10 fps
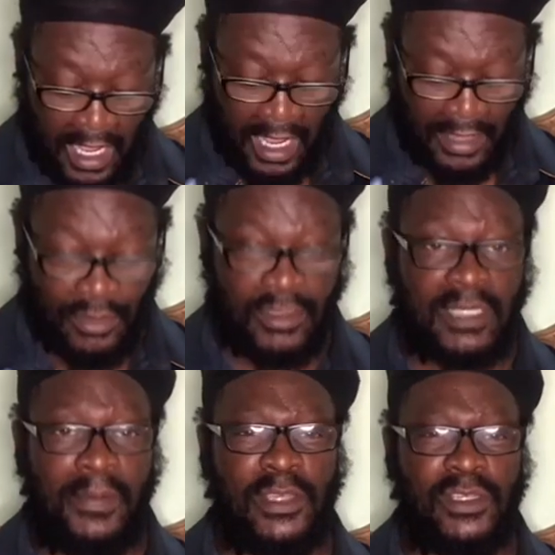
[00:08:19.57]
and your
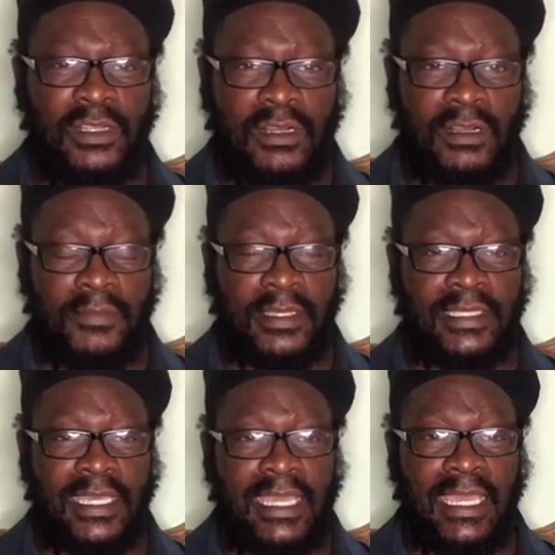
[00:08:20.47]
special herb
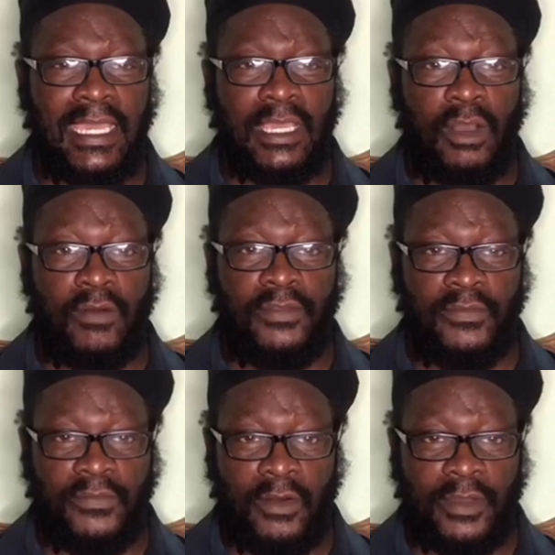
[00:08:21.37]
is king of the
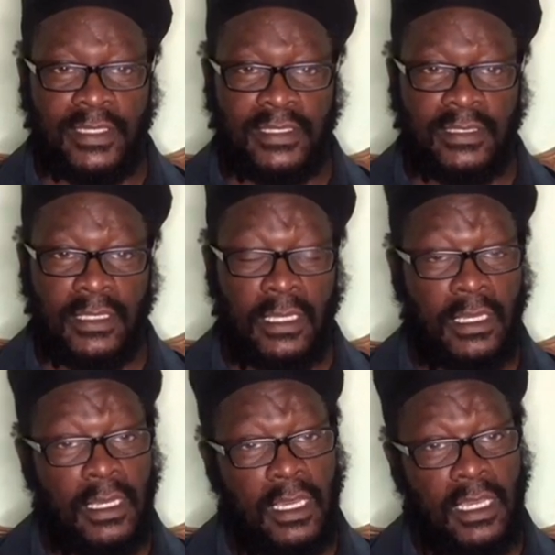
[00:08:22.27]
forest.
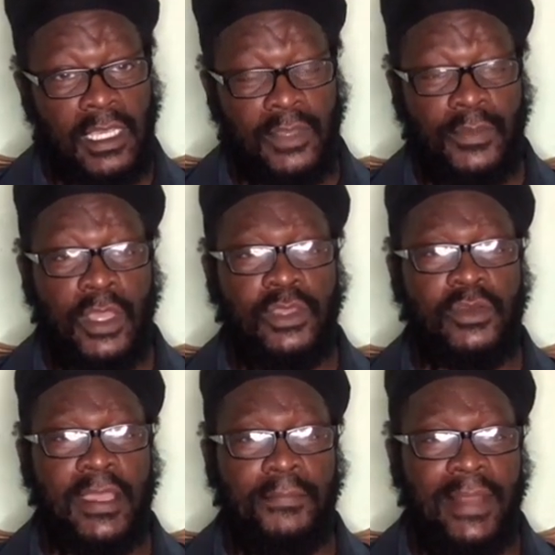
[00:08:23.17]
Hey,
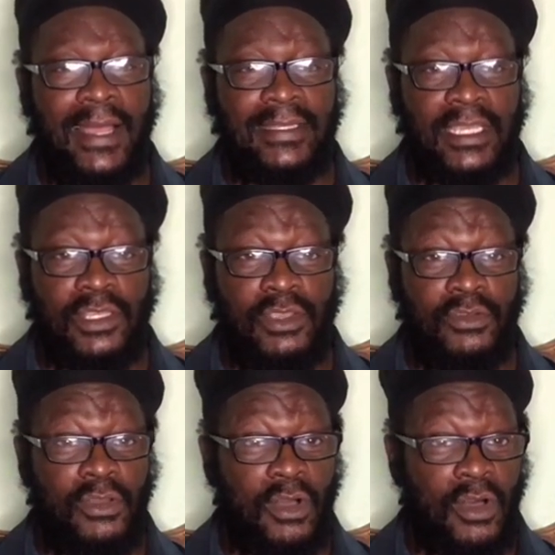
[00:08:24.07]
you can plant it
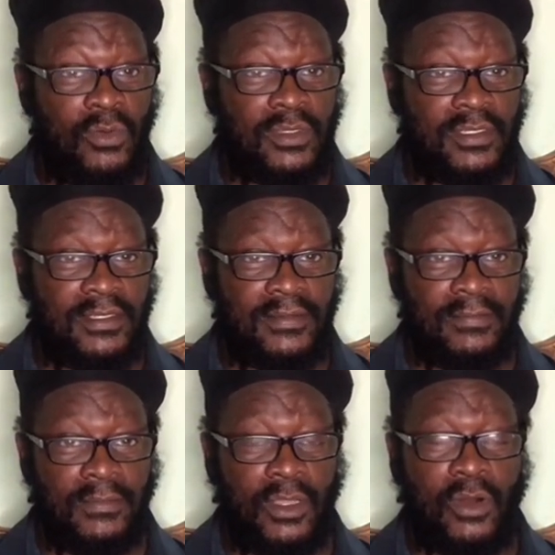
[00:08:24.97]
near your house
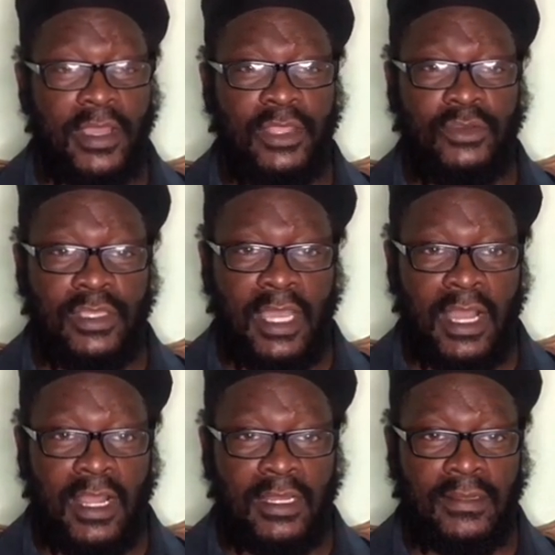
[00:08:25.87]
or in your
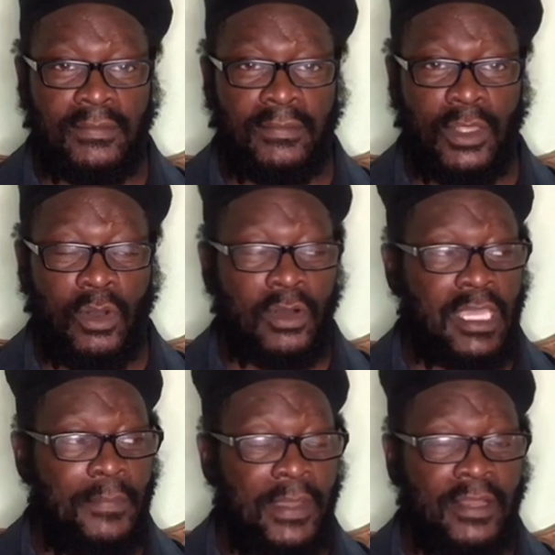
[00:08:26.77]
yard, or
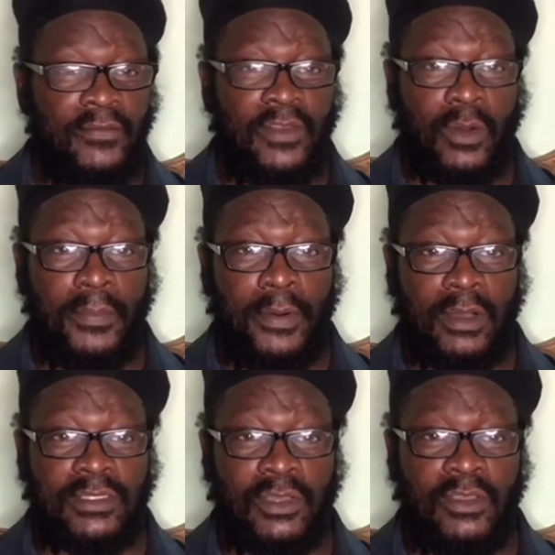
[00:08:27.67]
keep it in flower
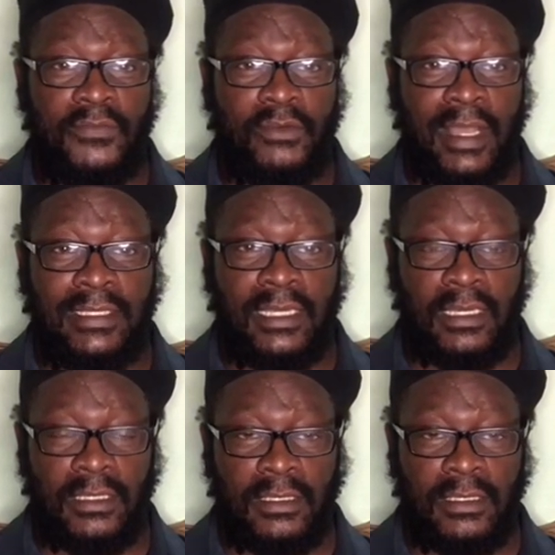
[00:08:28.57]
pots on your veranda.